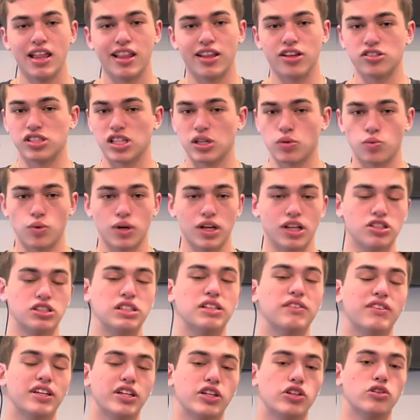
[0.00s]
there's a
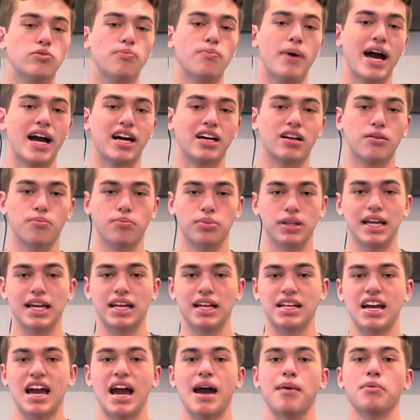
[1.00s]
relatively good backup Blaine
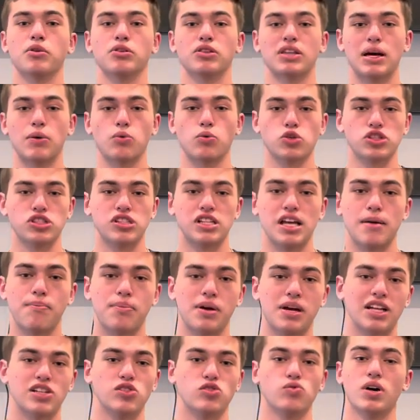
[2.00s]
Gabbert that will step
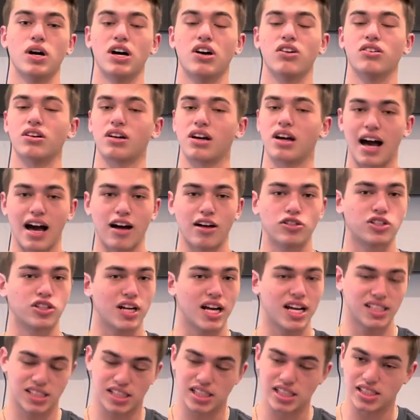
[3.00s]
in as well. Kyle
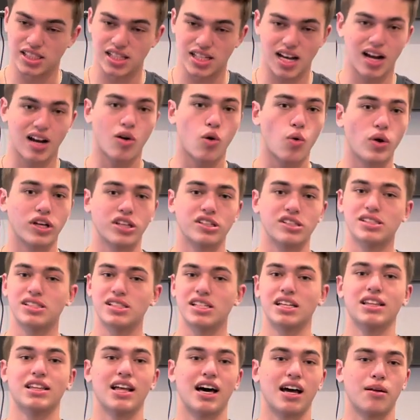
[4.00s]
Trask he's not going to see
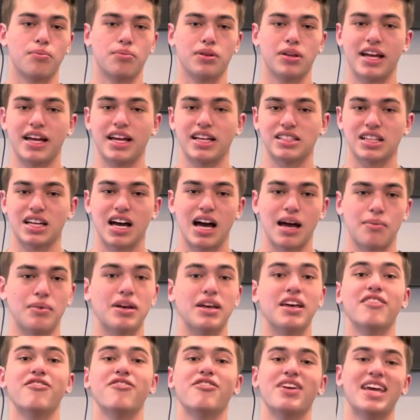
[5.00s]
a lot of playing time
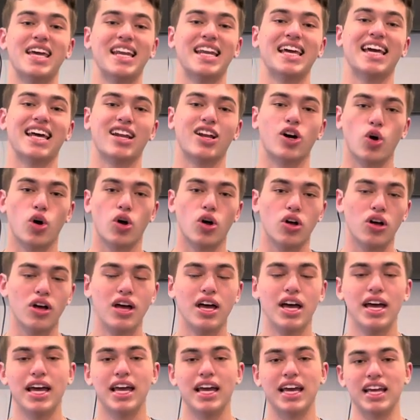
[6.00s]
if any at all
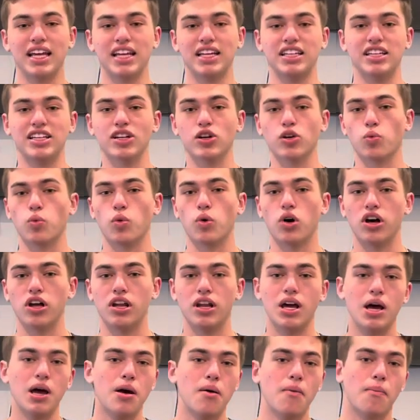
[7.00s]
in year
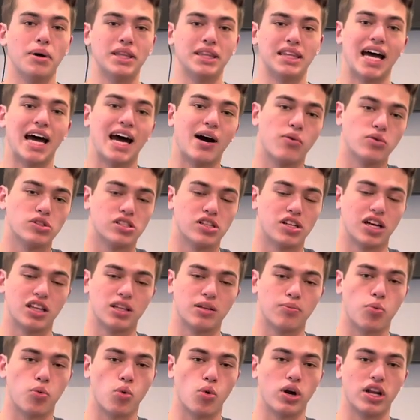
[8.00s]
one, but that was not
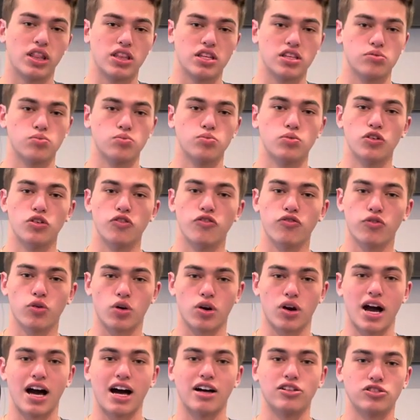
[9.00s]
the point of this move for
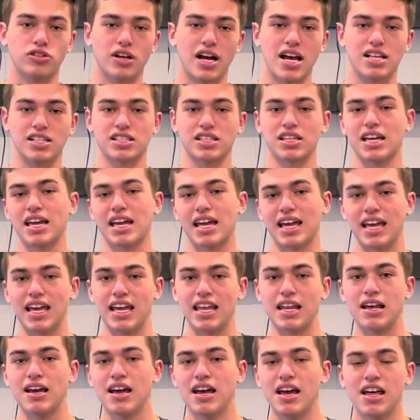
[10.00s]
Kyle Trask in
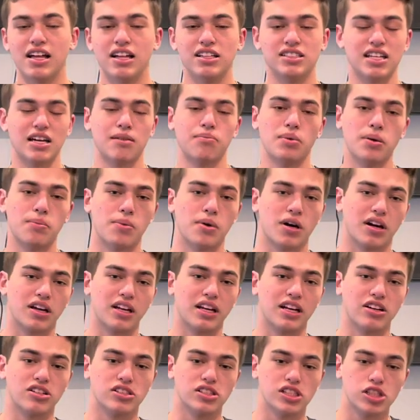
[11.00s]
the Tampa Bay
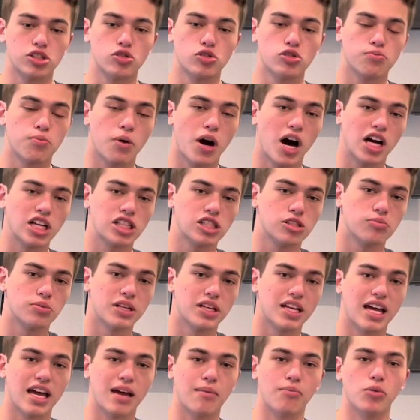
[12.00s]
Buccaneers. This was
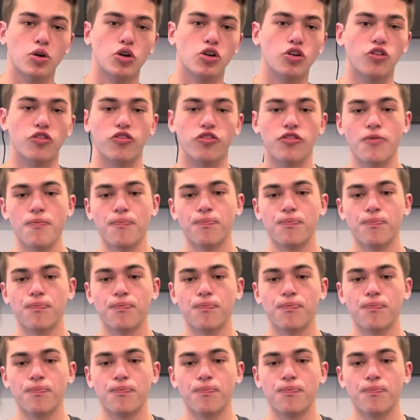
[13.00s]
possibly a move